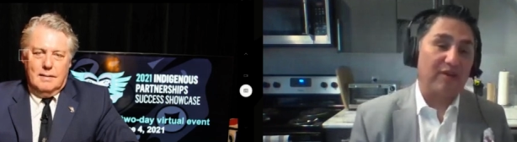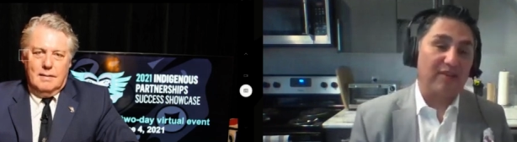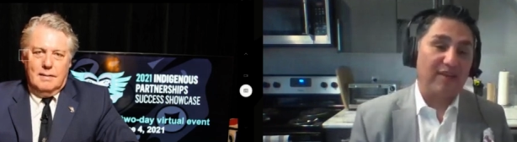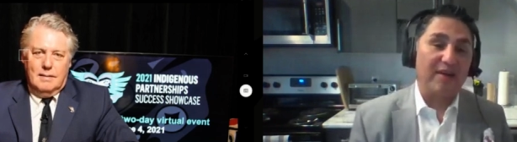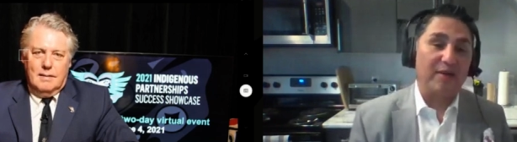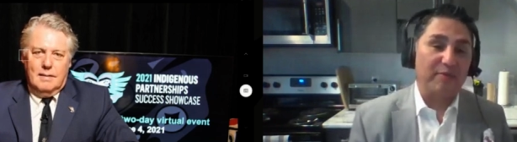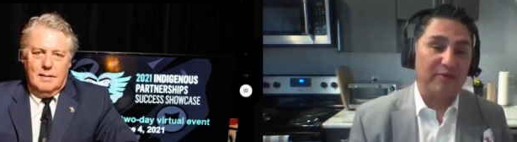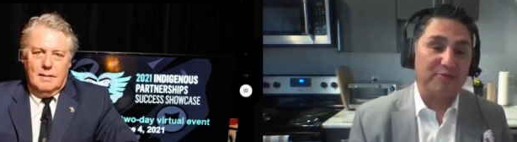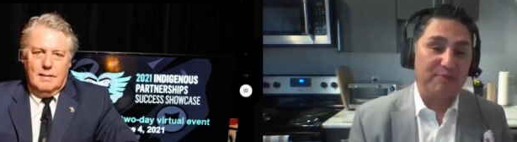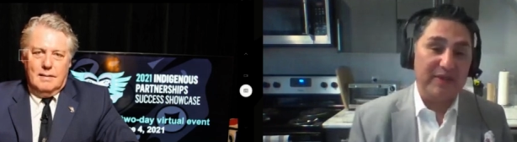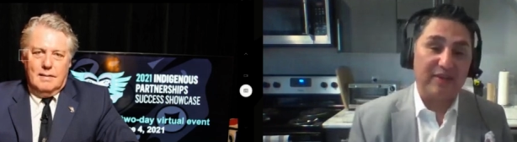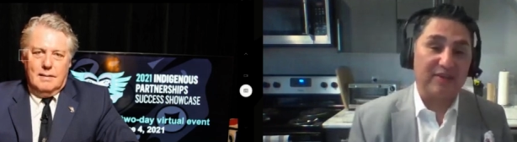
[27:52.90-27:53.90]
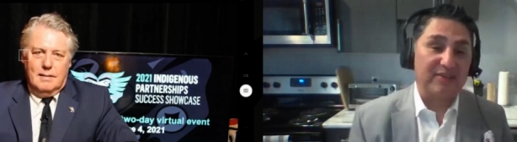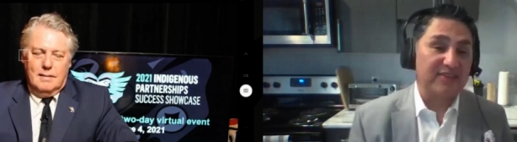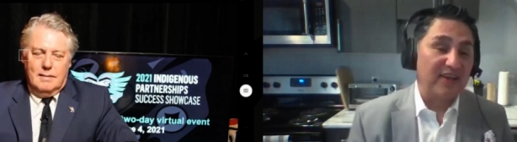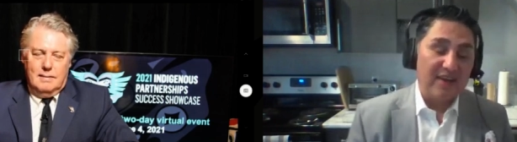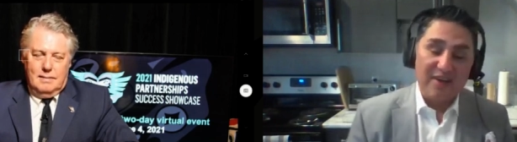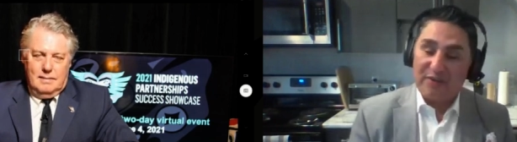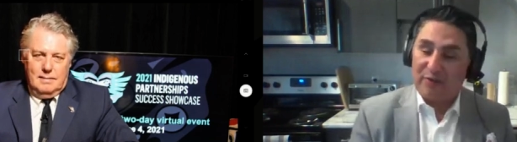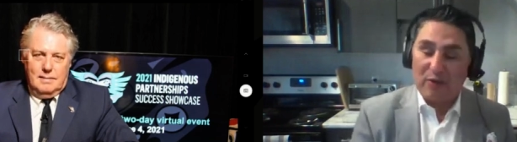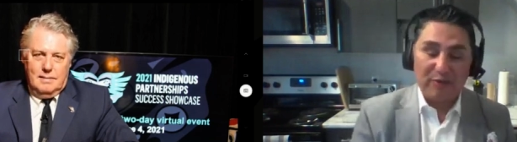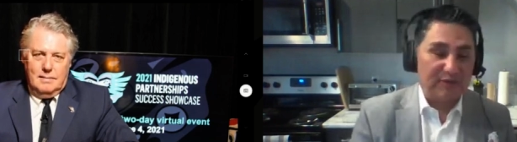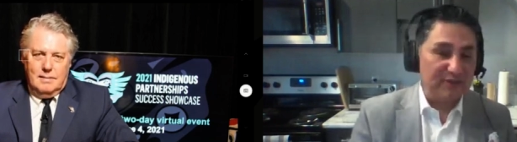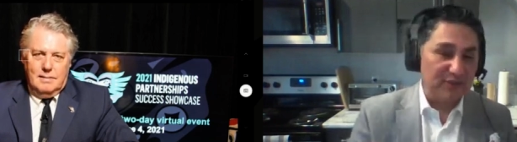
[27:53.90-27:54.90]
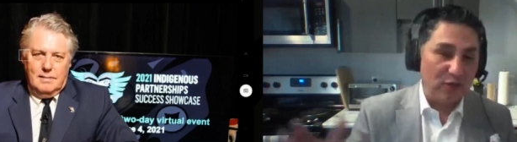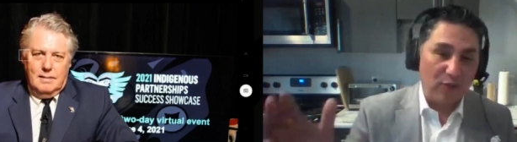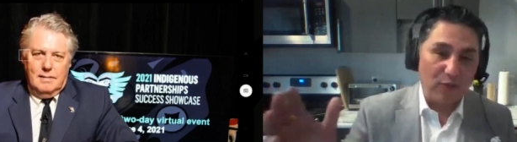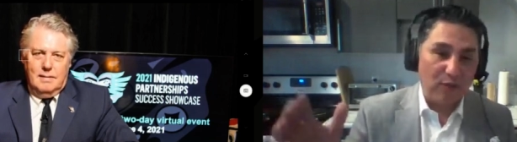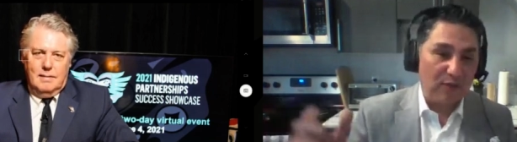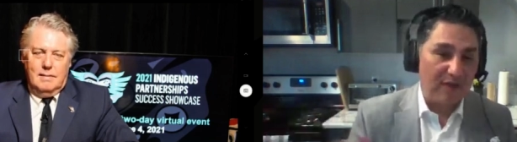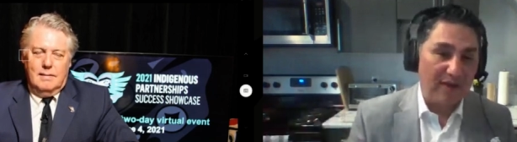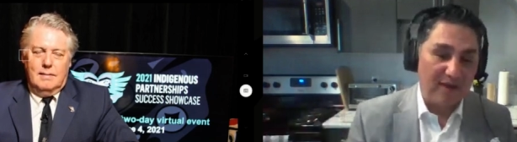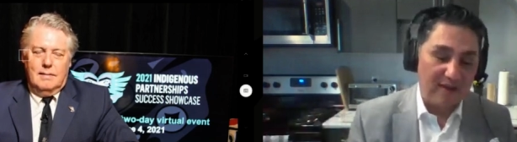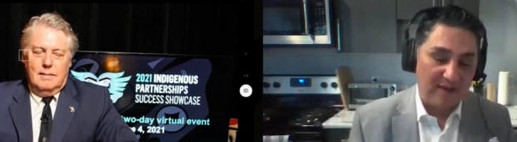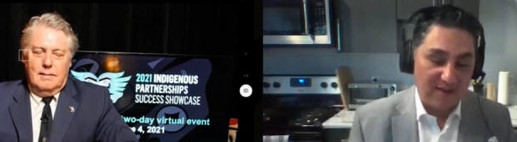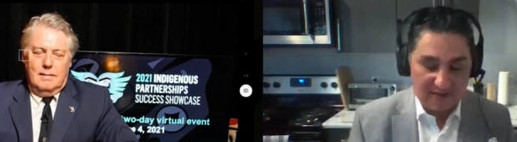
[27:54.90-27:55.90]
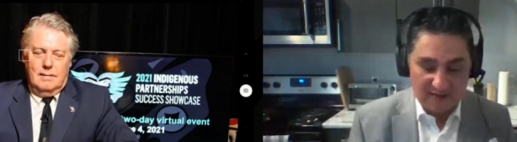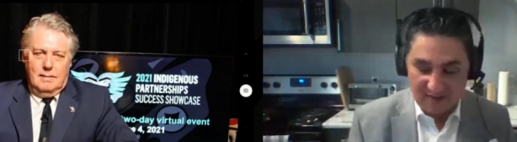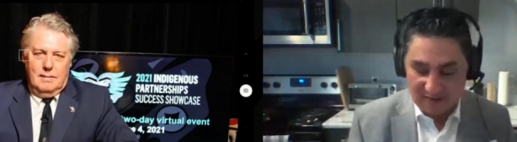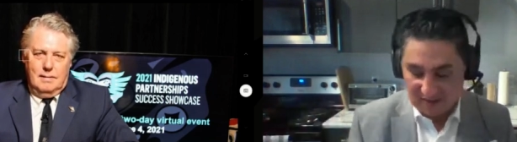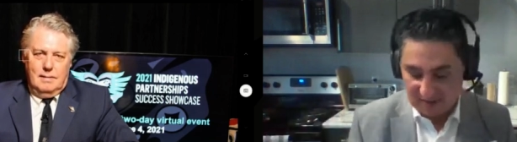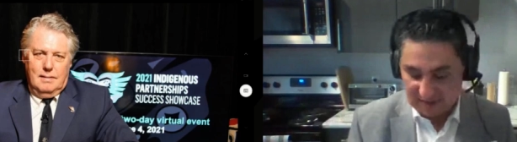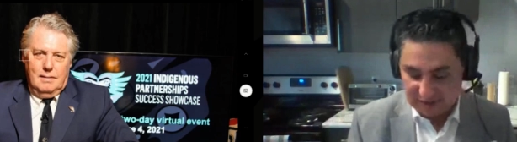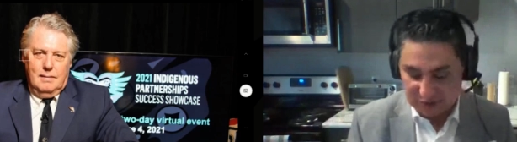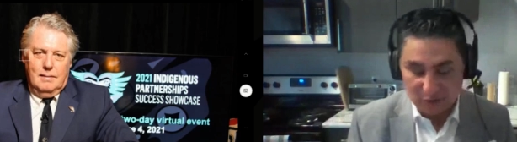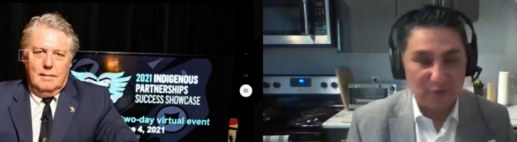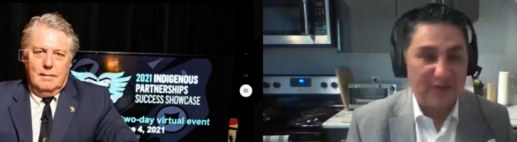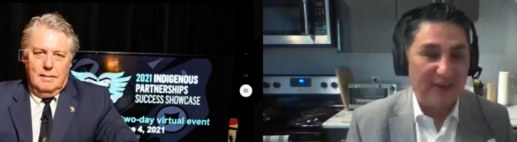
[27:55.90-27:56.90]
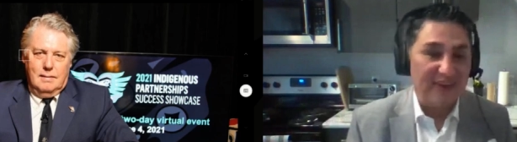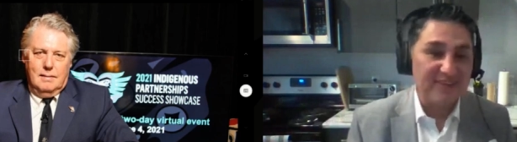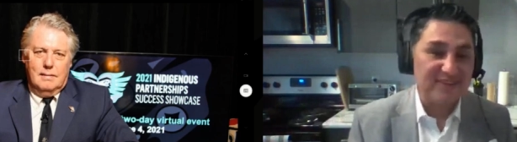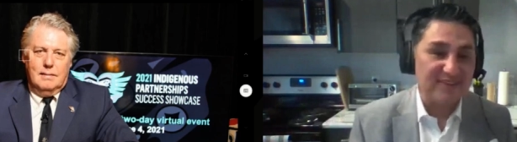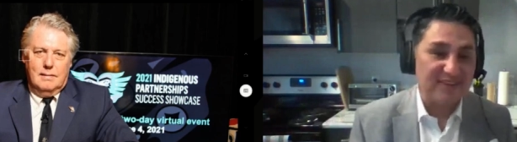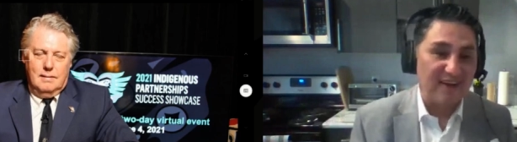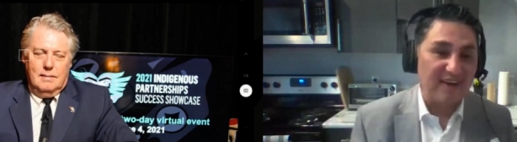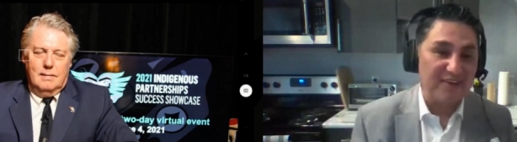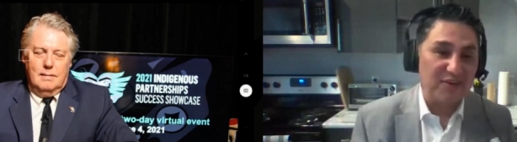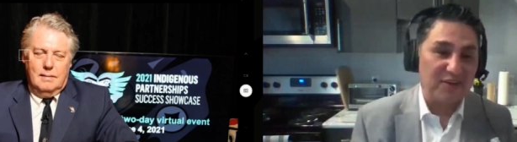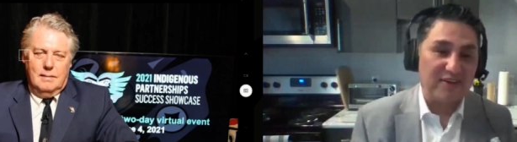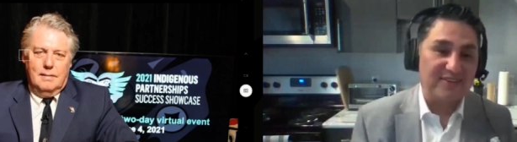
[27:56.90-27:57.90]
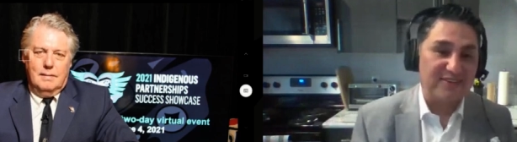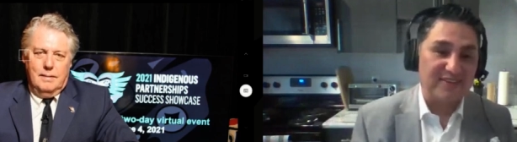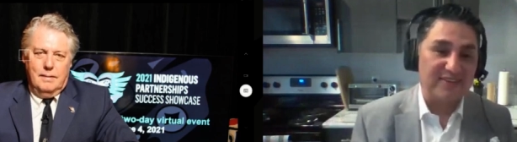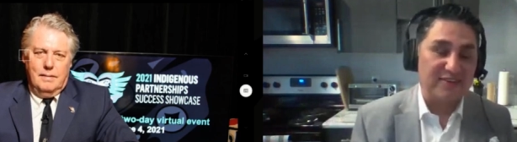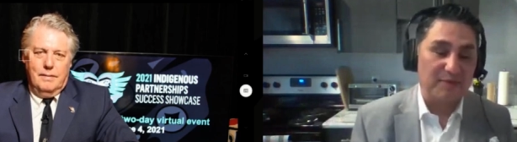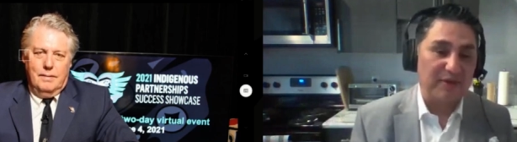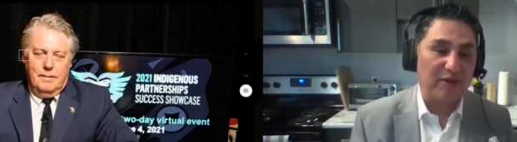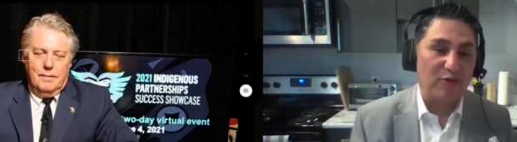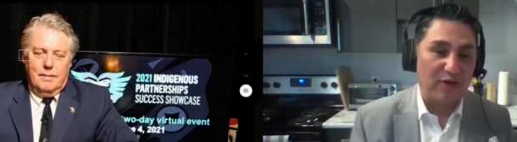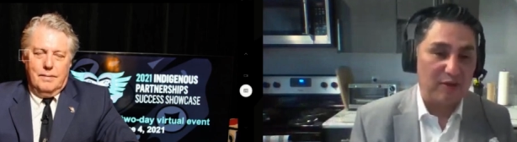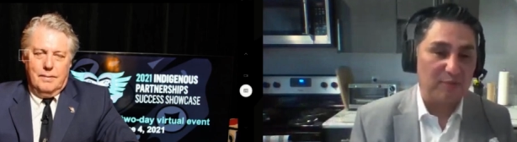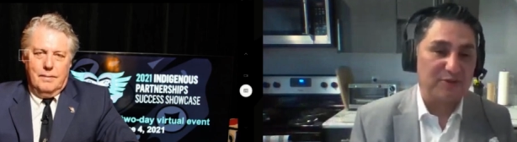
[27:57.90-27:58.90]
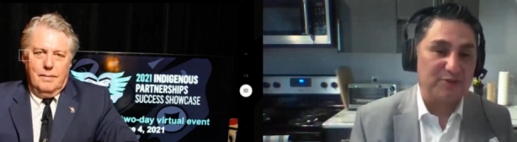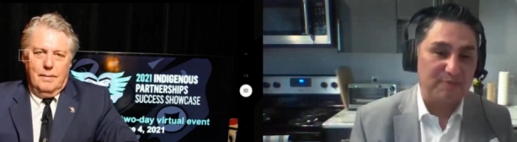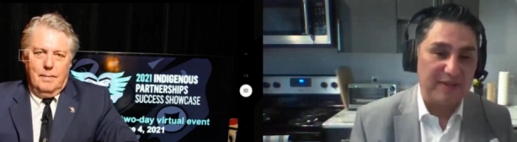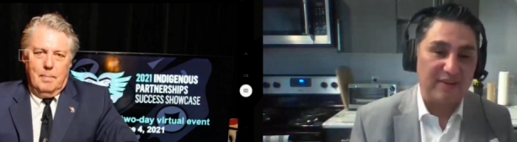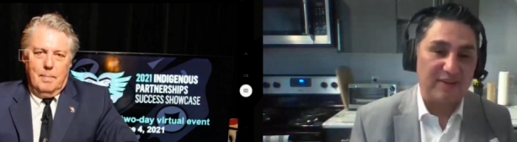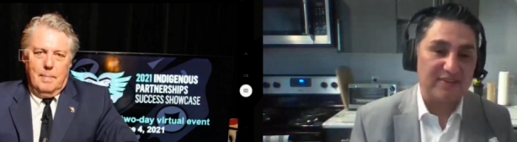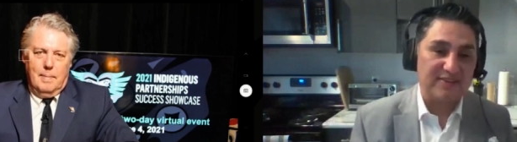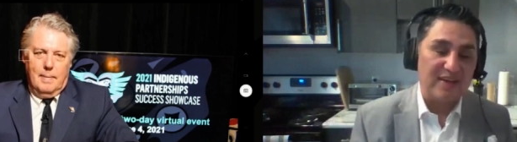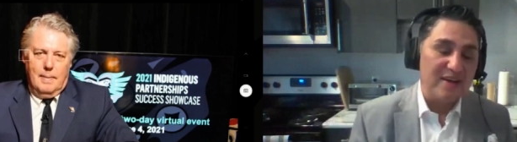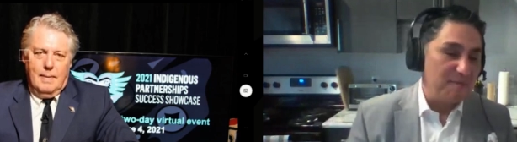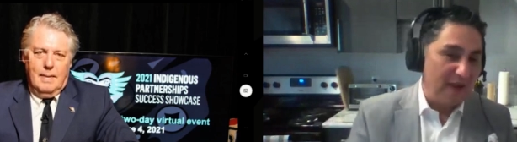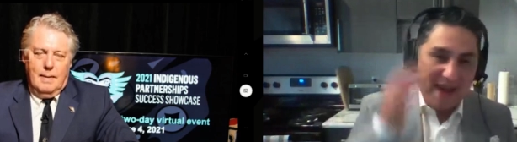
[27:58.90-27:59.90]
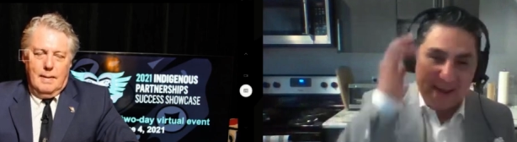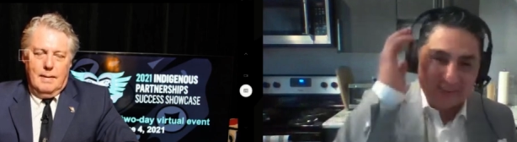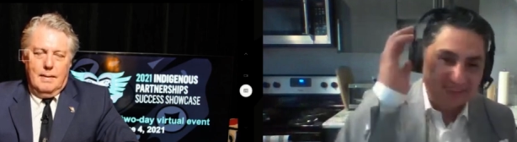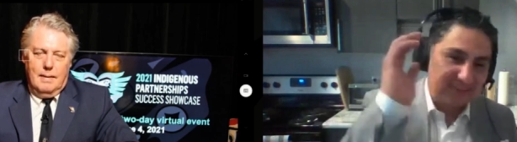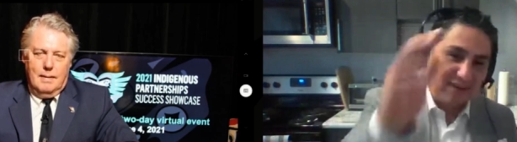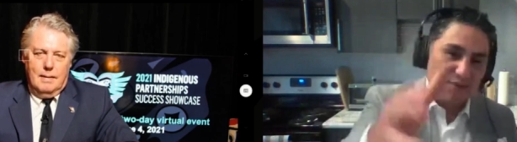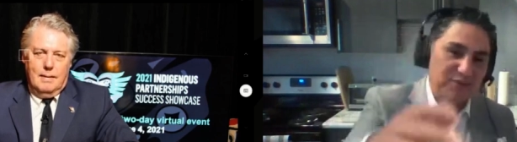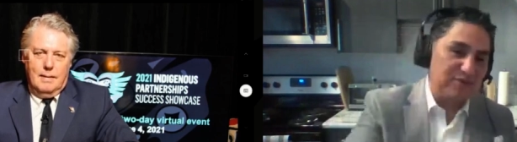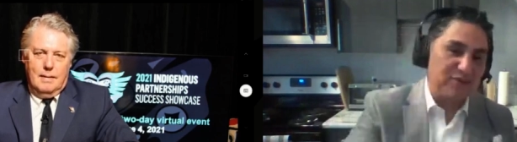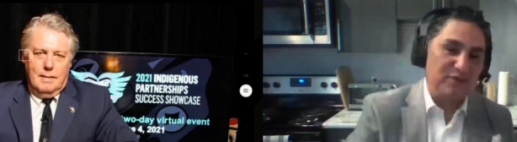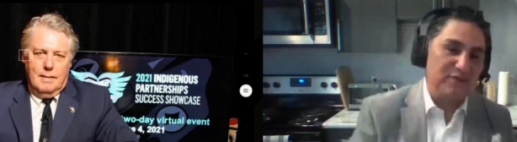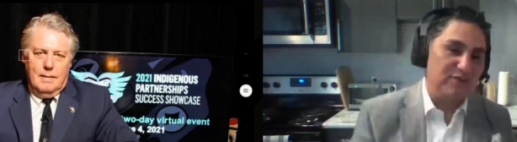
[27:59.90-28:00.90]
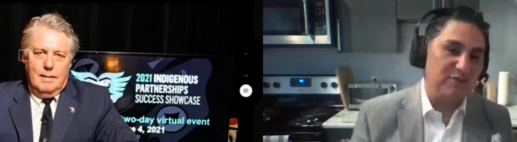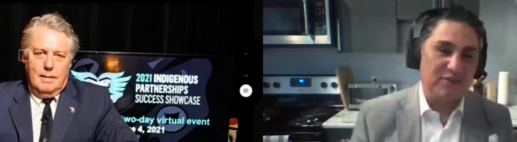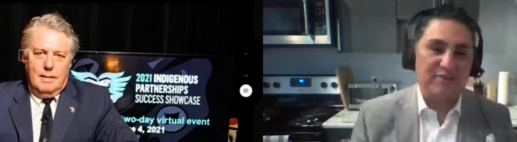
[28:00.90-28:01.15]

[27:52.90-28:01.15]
Speaker 1: uh, lineup of speakers. Throughout this whole uh, uh, showcase, uh, you're going to see some incredible speakers. My hat's out to, to